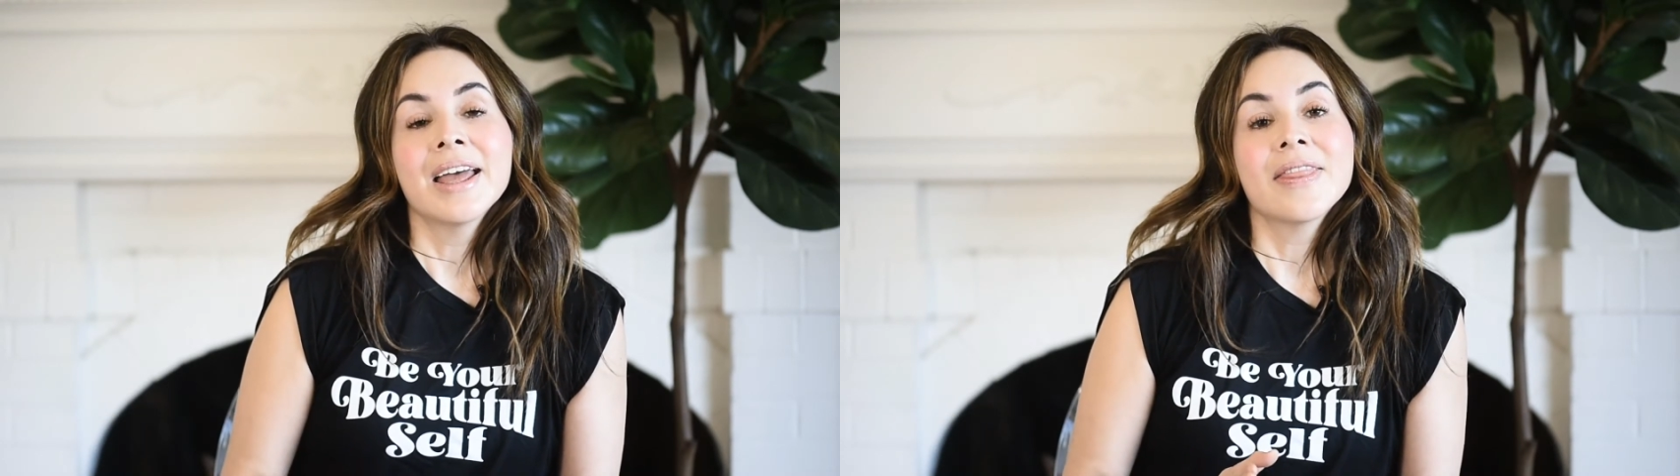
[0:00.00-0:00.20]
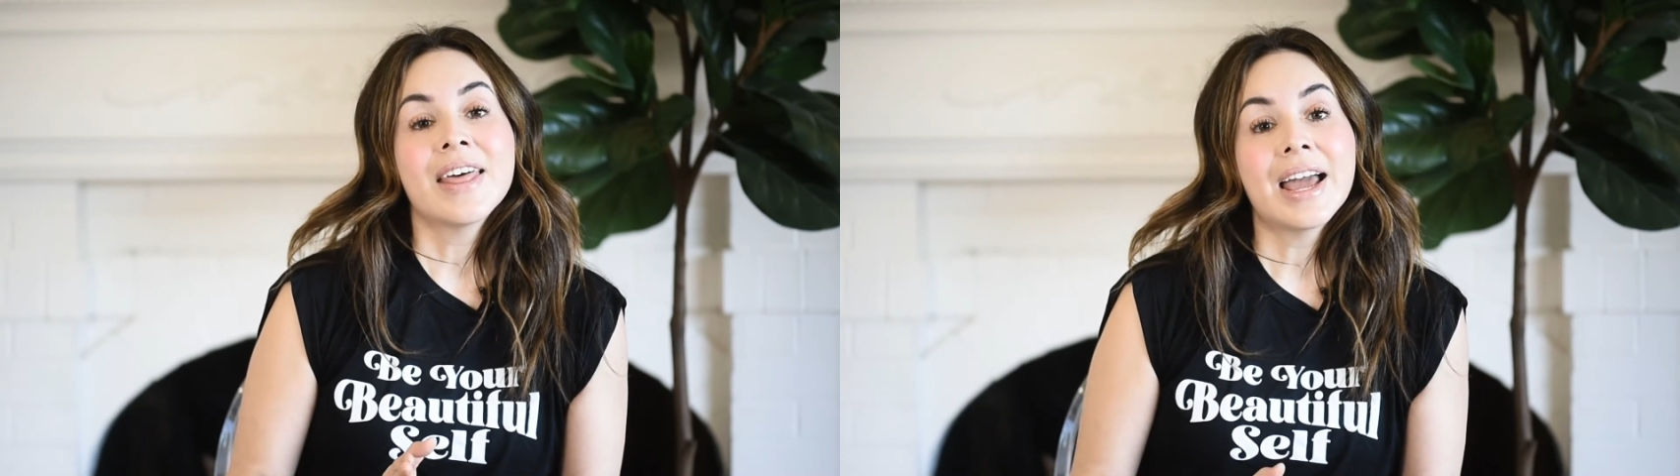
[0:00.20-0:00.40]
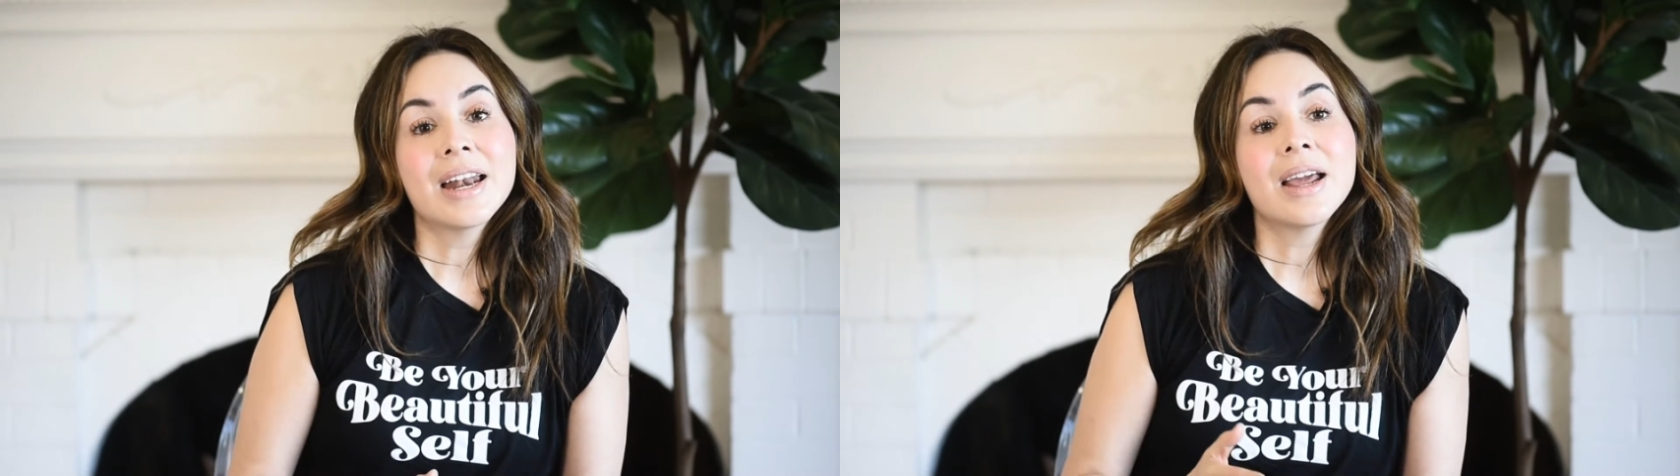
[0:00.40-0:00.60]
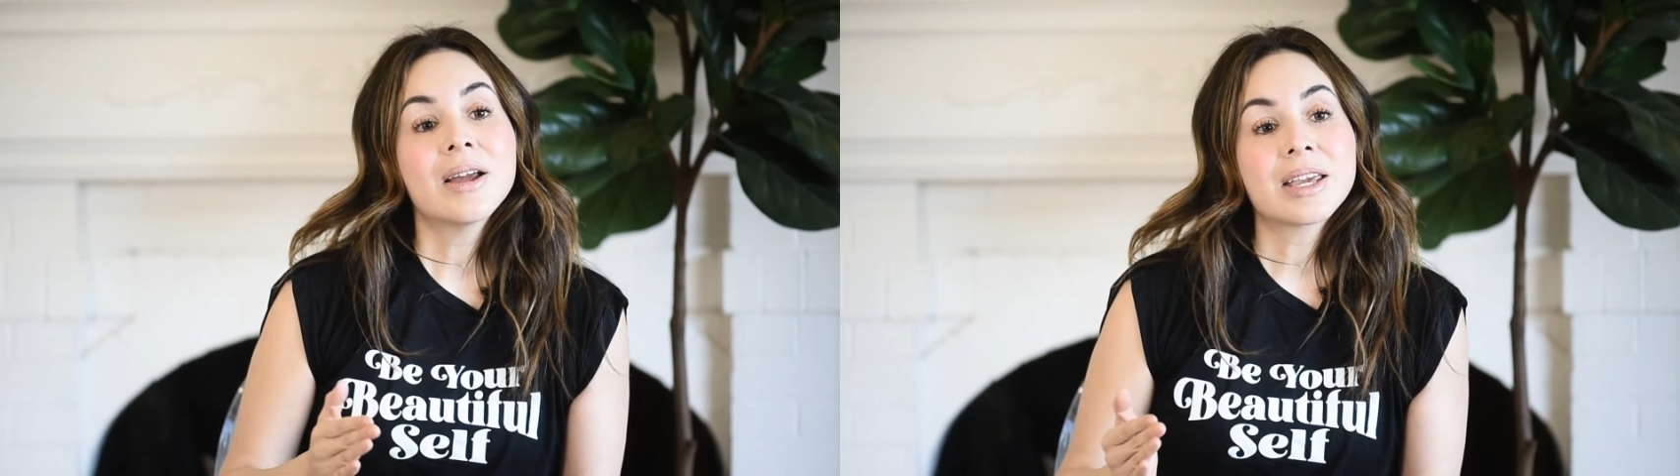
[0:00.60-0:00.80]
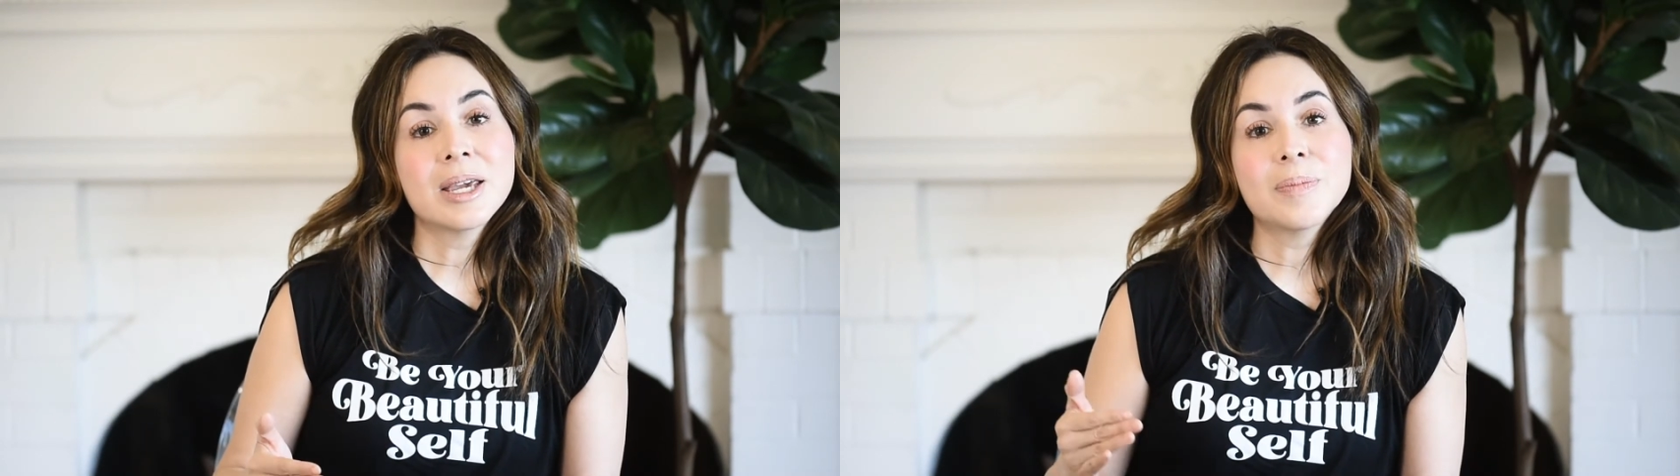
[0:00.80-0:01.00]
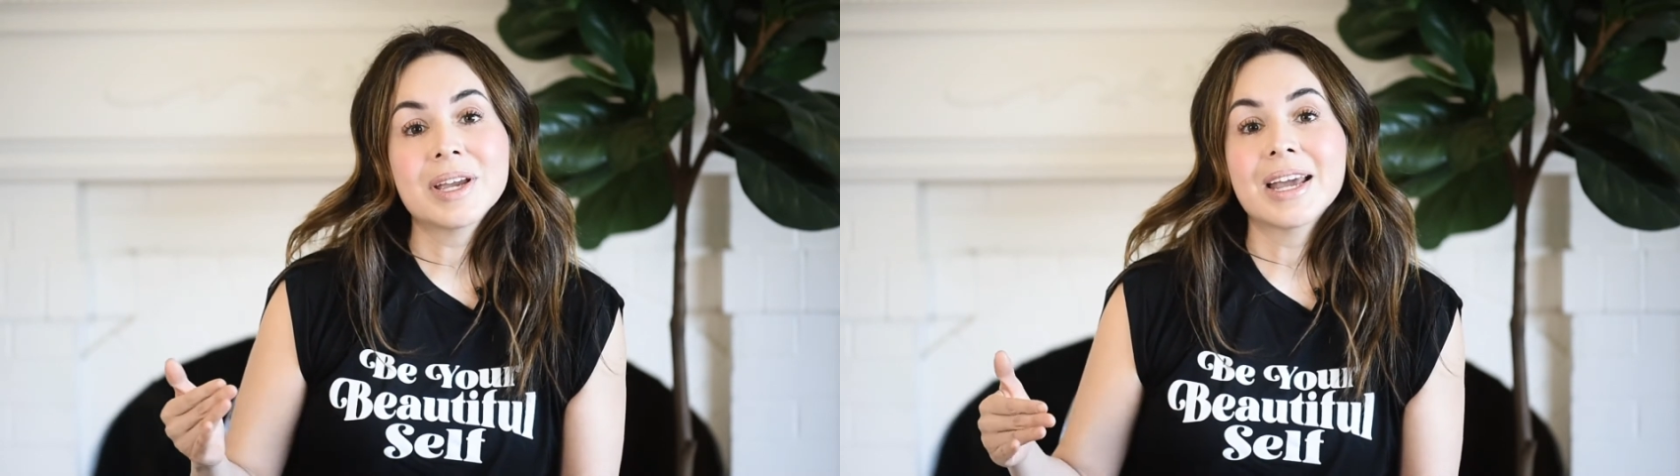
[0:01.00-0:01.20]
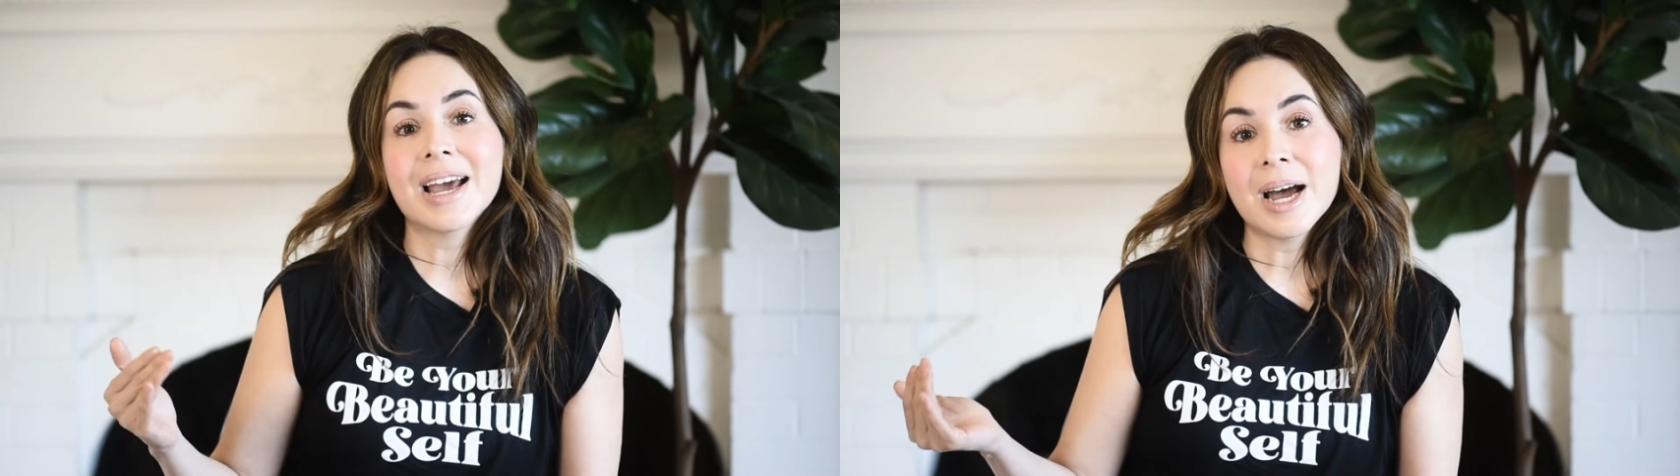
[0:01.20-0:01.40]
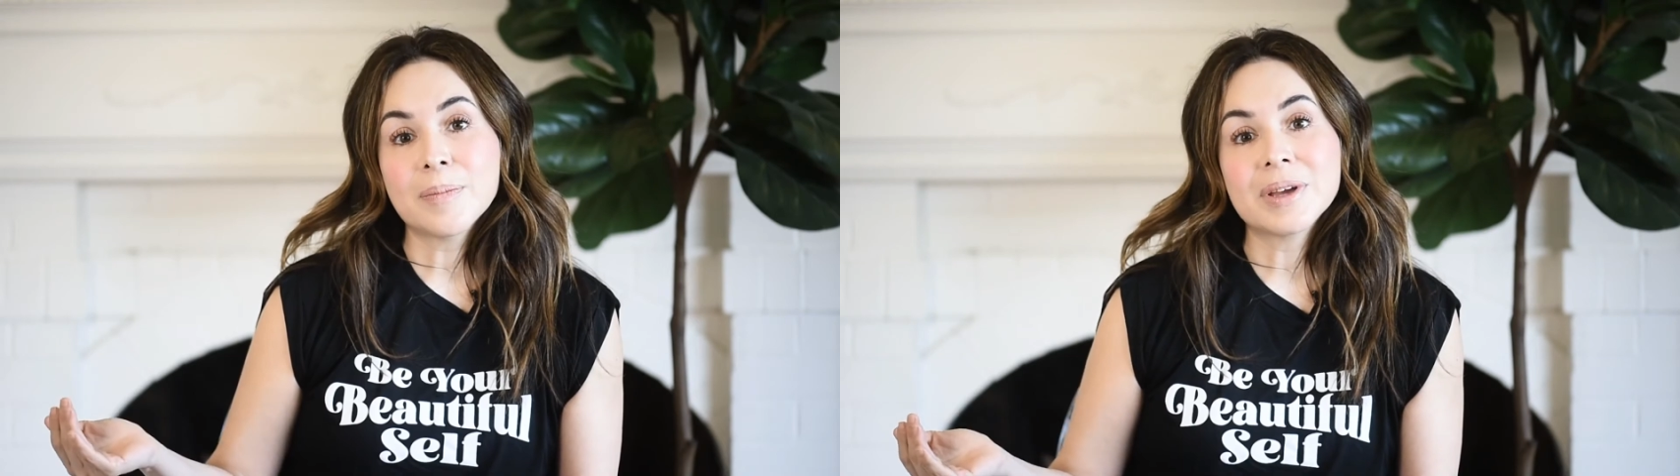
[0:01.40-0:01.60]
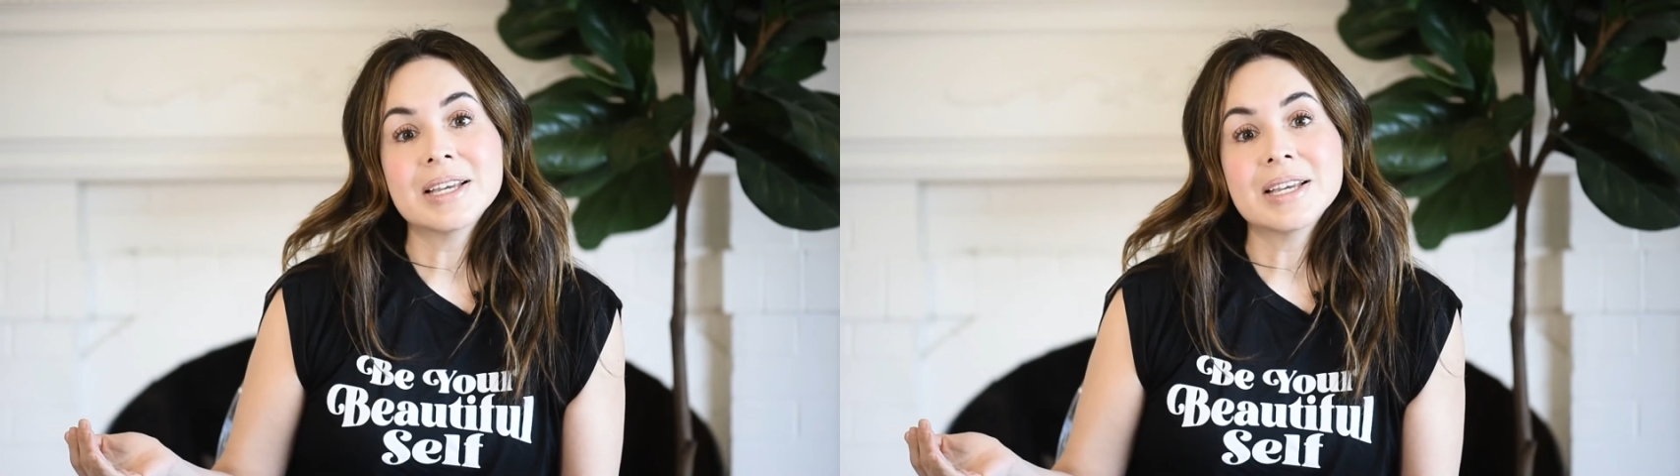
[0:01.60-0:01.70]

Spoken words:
then keeping it up